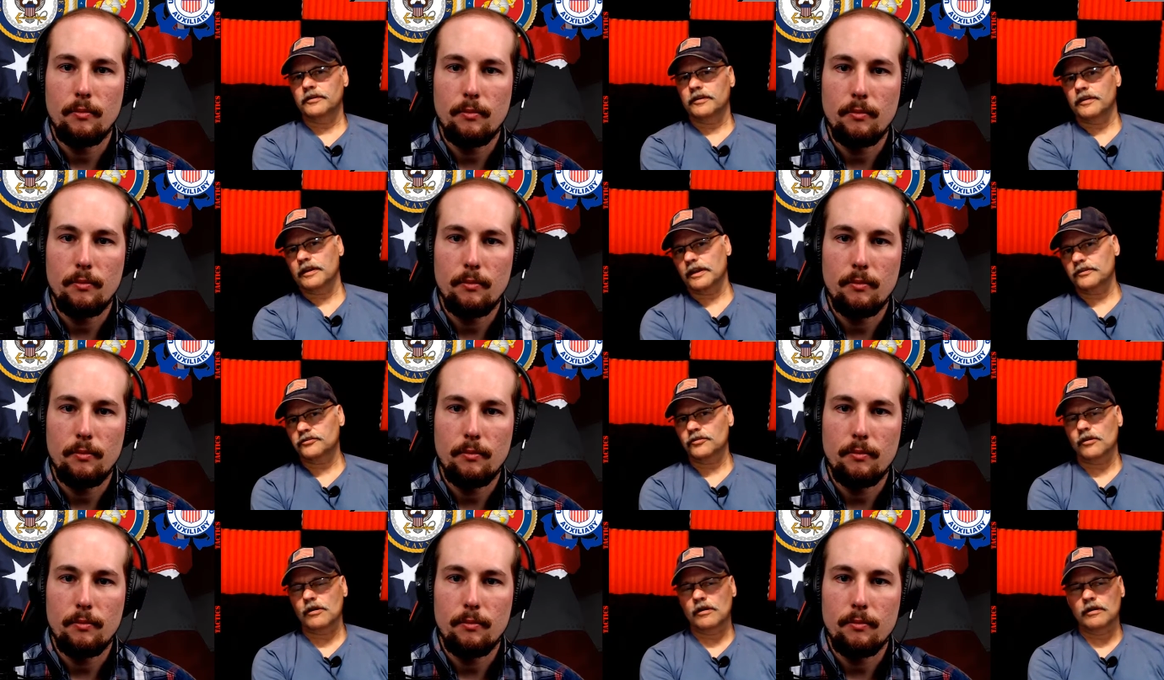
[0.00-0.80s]
Speaker 1: that I
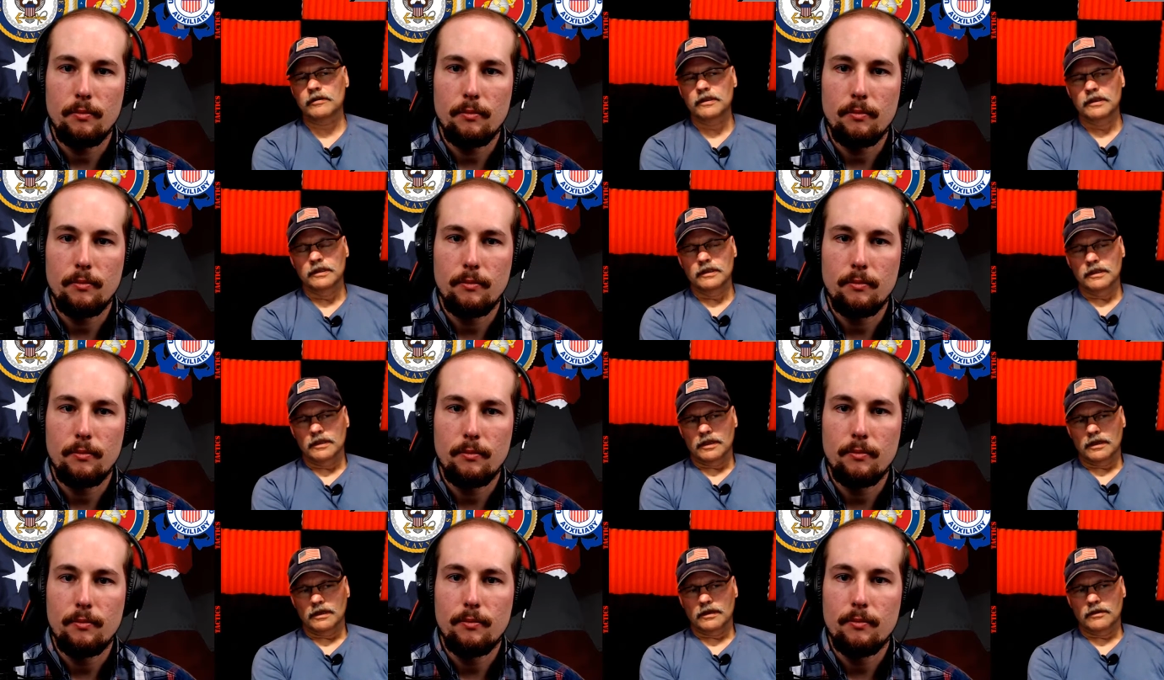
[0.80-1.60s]
saw
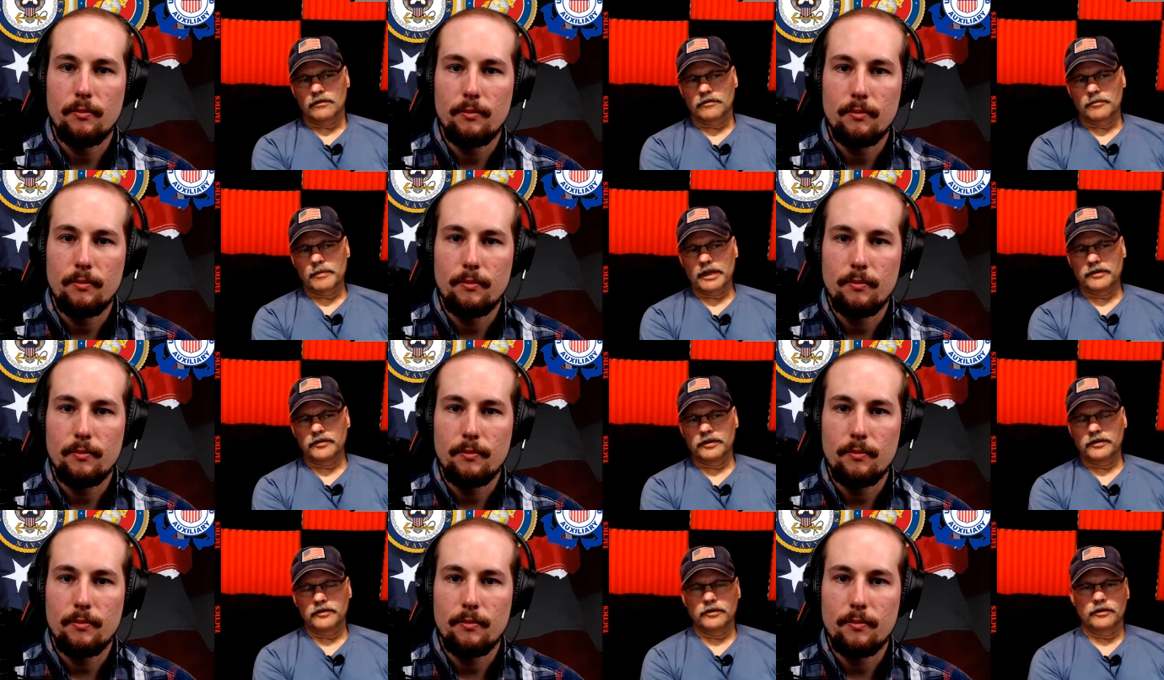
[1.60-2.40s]
uh, over my
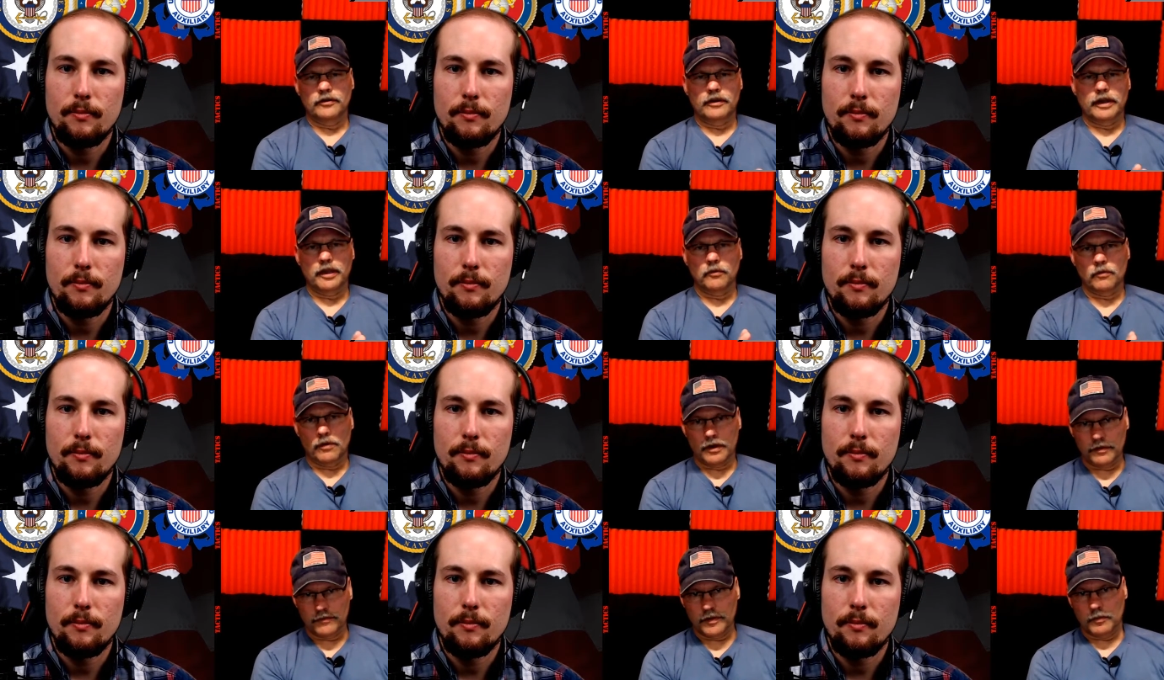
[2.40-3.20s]
tenure, and
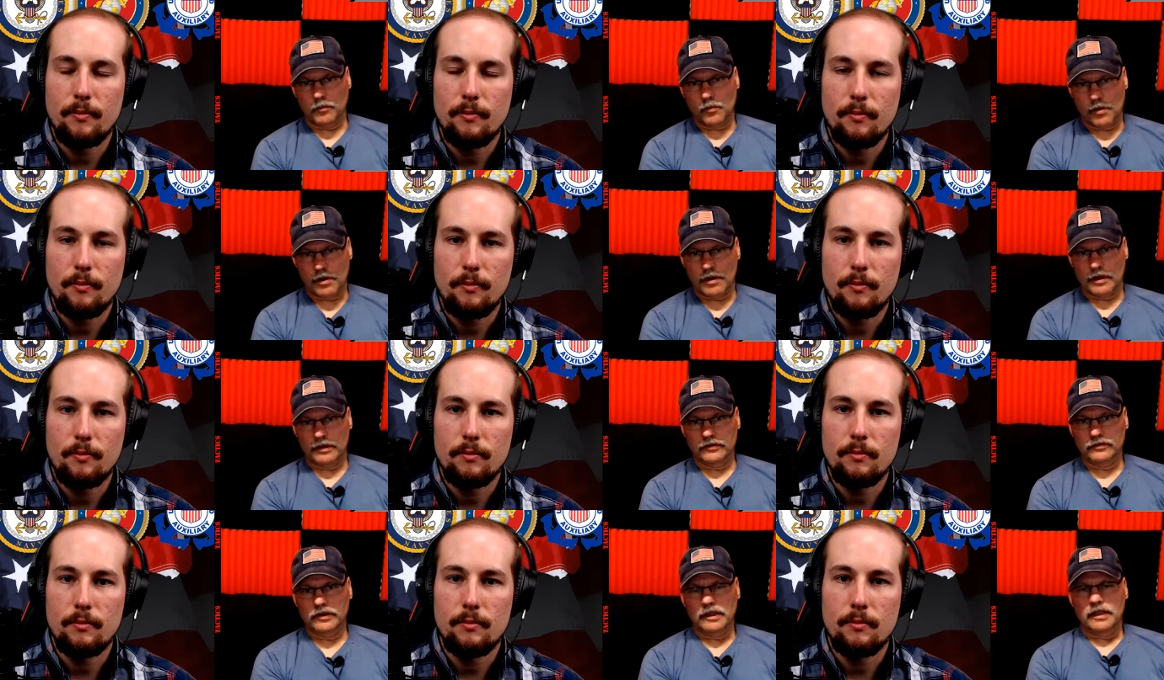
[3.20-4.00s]
one of them
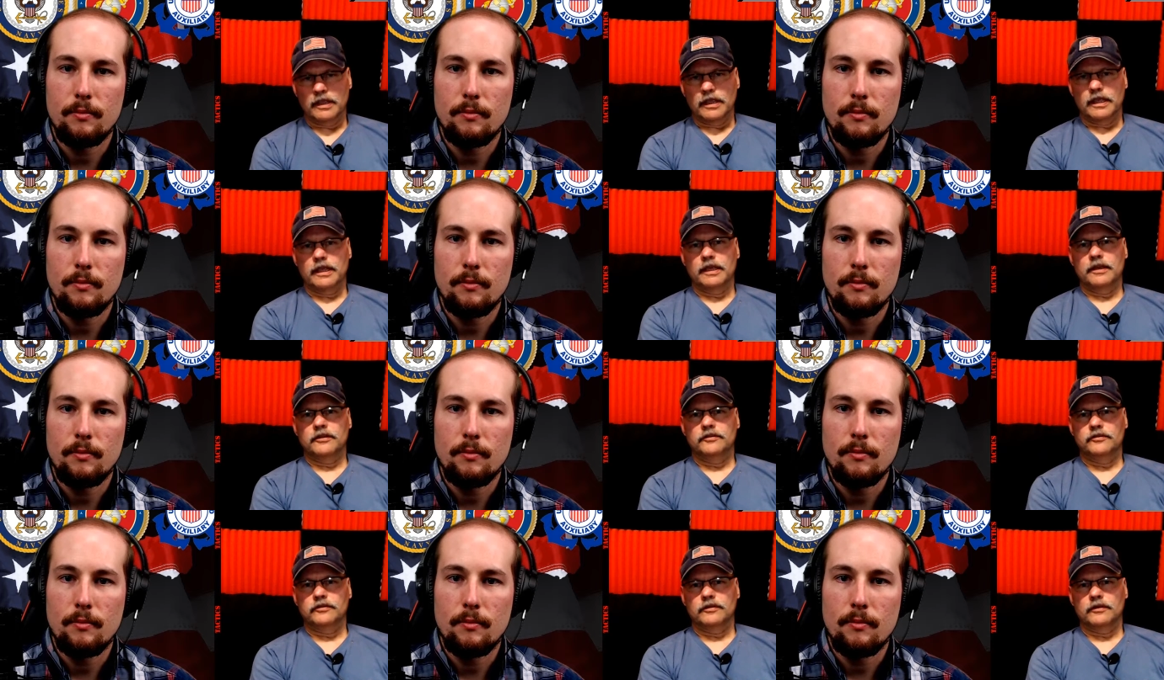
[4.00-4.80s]
was
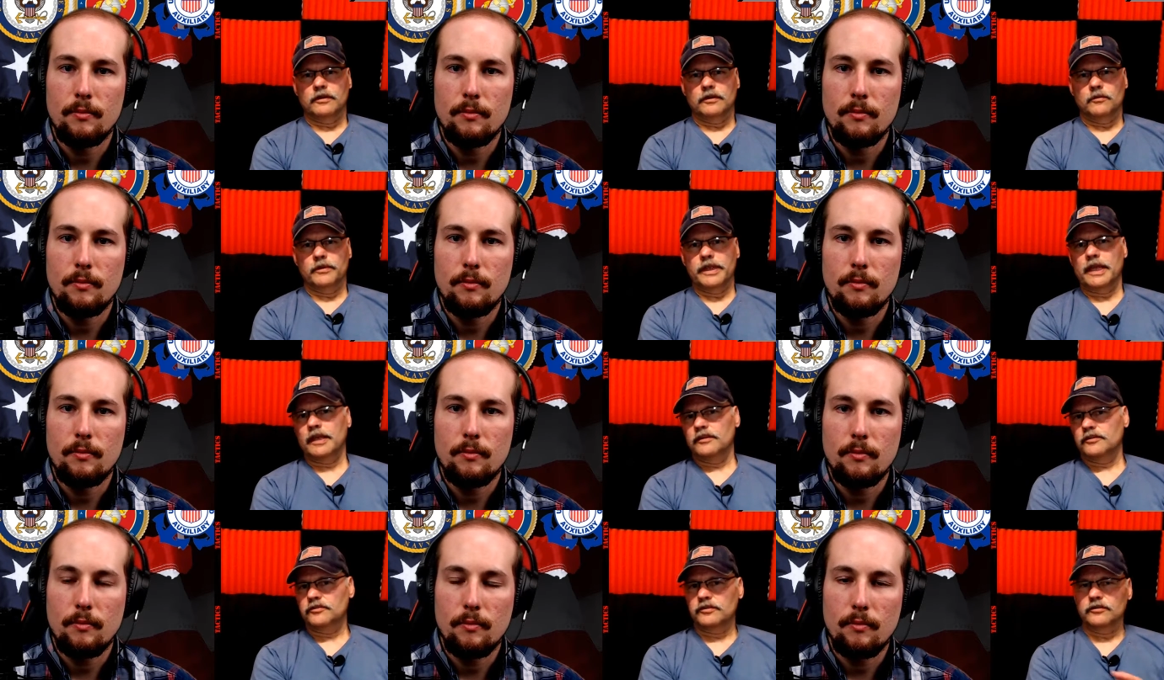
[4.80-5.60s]
as uh, we had
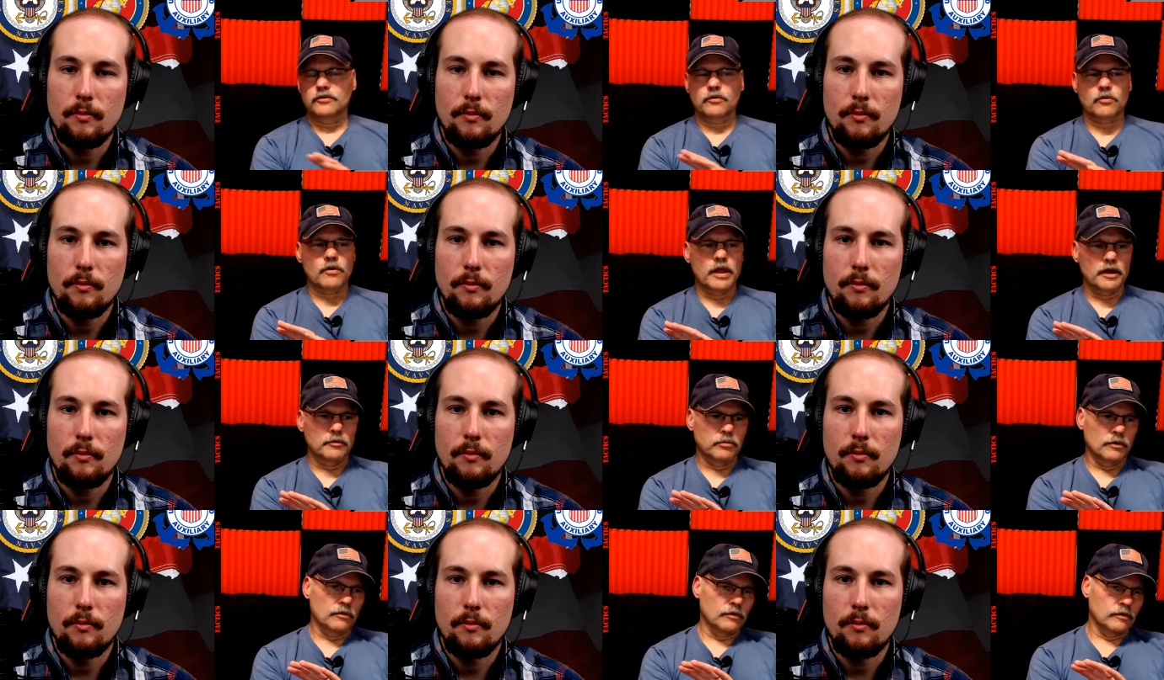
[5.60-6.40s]
this
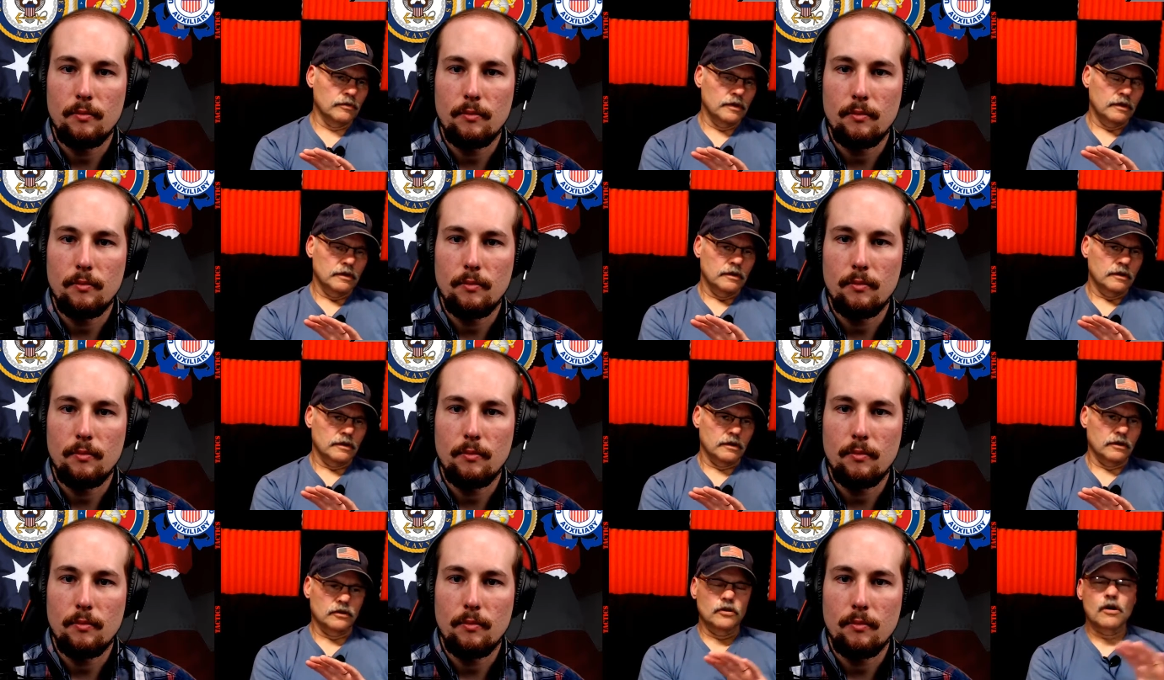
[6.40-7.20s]
incredible
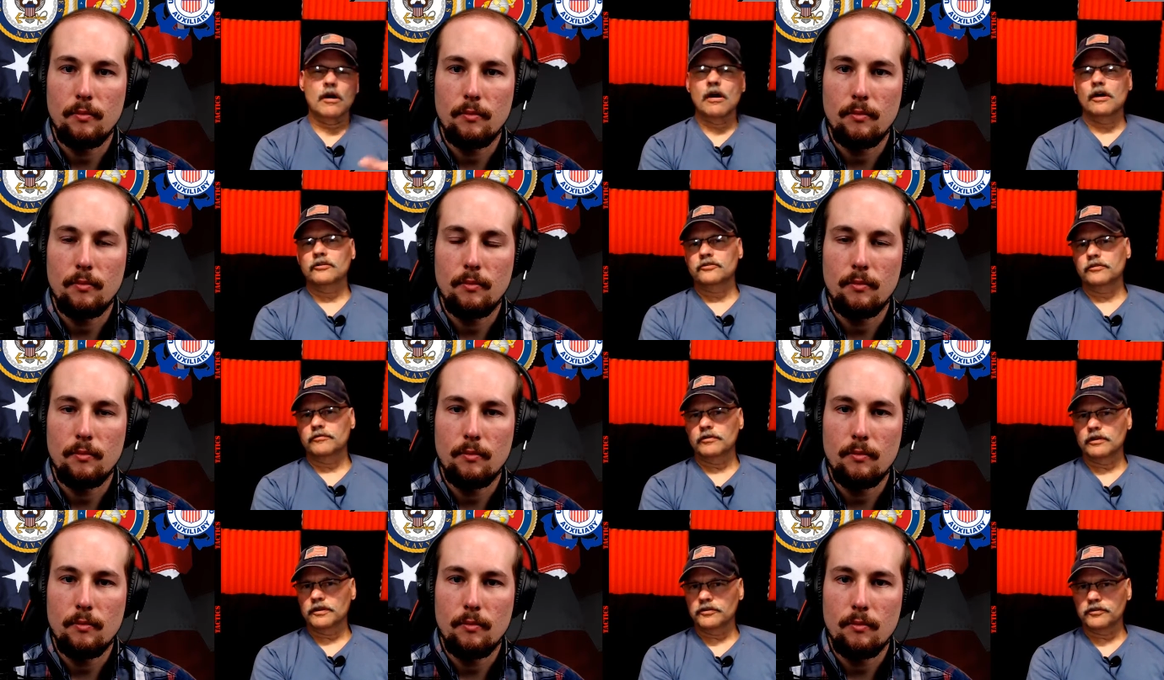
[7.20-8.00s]
uh, loss of
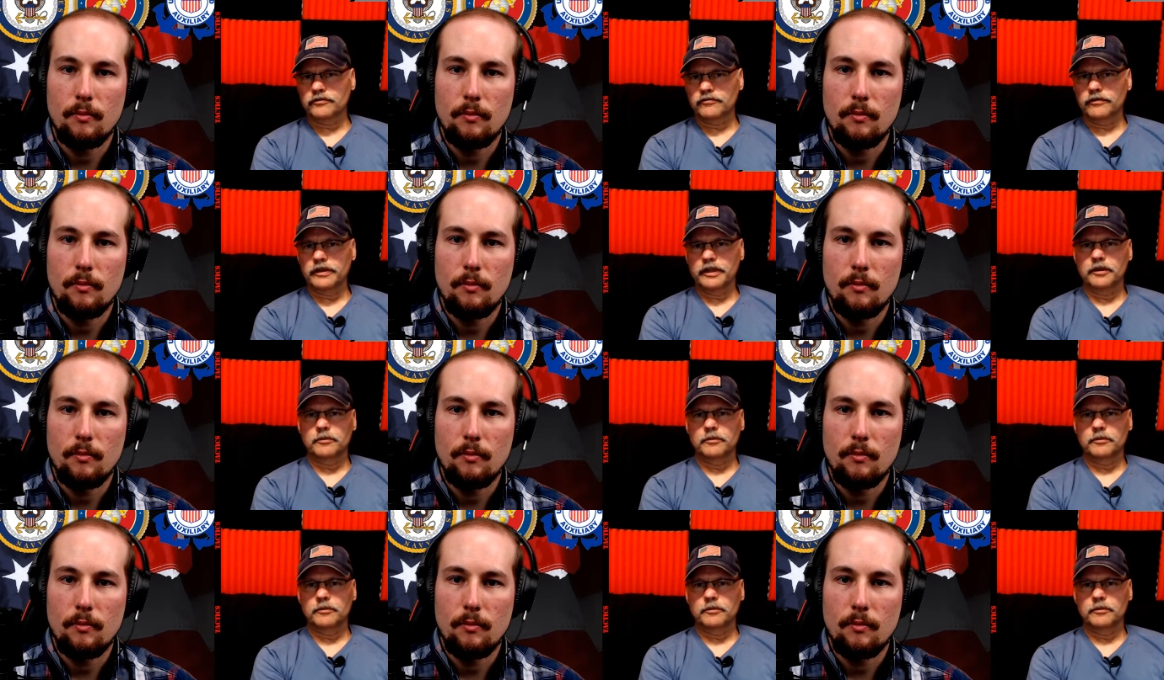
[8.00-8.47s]
religious freedom,